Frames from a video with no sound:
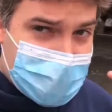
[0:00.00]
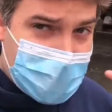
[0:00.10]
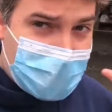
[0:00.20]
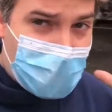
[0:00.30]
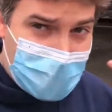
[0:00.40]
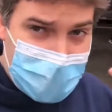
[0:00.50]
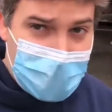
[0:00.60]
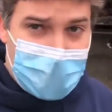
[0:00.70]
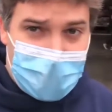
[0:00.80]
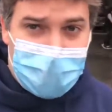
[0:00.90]
A wet
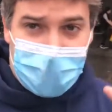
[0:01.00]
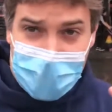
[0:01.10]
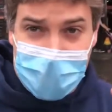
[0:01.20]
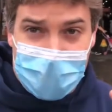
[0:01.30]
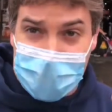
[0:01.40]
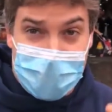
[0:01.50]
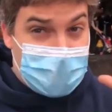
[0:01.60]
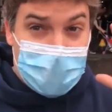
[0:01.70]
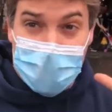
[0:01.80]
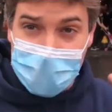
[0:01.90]
market right here. It's a
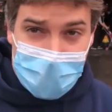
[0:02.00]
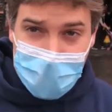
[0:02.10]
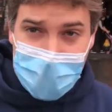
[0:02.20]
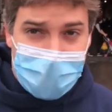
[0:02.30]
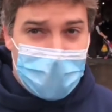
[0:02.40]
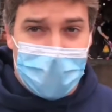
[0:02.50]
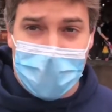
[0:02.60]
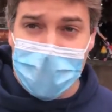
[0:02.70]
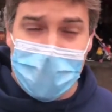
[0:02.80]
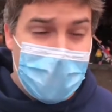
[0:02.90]
normal wet
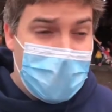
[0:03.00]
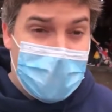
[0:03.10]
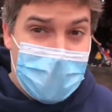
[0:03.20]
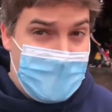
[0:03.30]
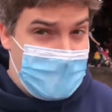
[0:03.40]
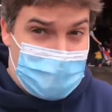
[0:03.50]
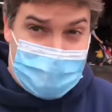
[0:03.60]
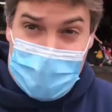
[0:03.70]
market, and there's no